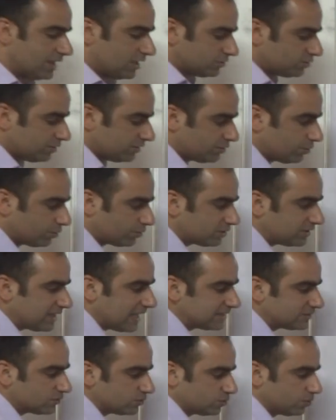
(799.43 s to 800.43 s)
So due to
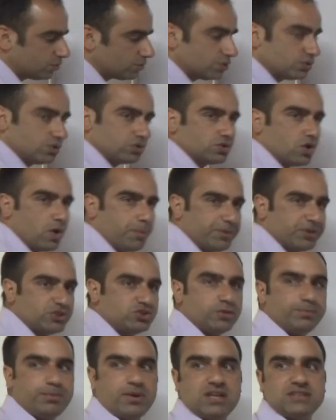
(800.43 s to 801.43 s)
those
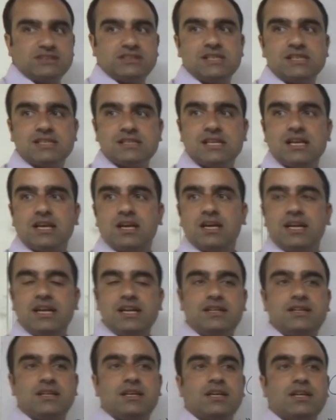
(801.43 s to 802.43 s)
oppressive policies,
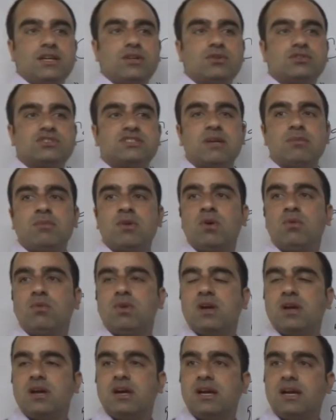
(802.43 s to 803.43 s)
it
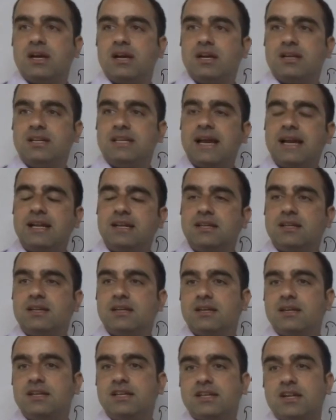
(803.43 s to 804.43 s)
somehow
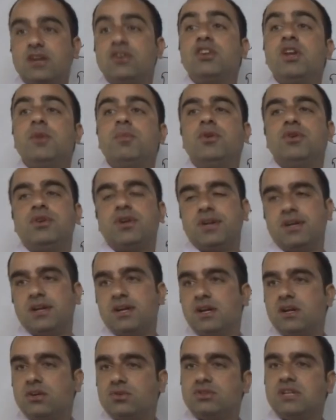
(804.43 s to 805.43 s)
it contributed
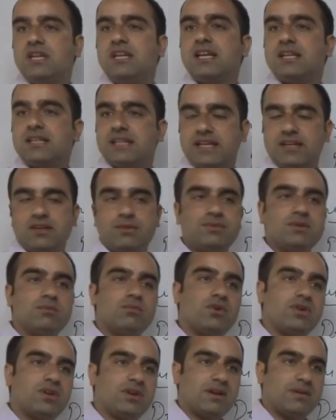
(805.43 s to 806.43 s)
to the decline of the
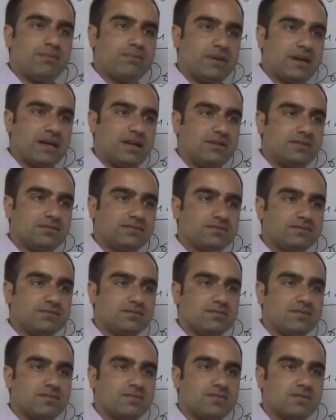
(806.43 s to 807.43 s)
Mauryan Empire.
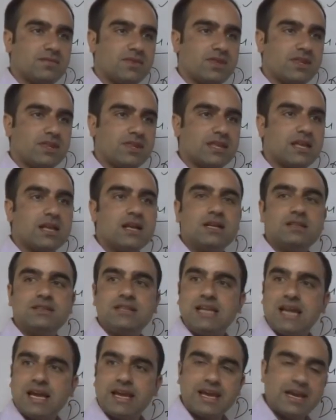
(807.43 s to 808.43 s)

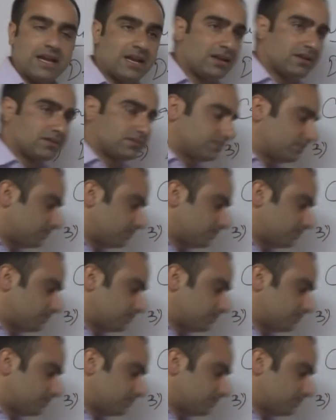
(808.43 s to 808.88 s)
Then again,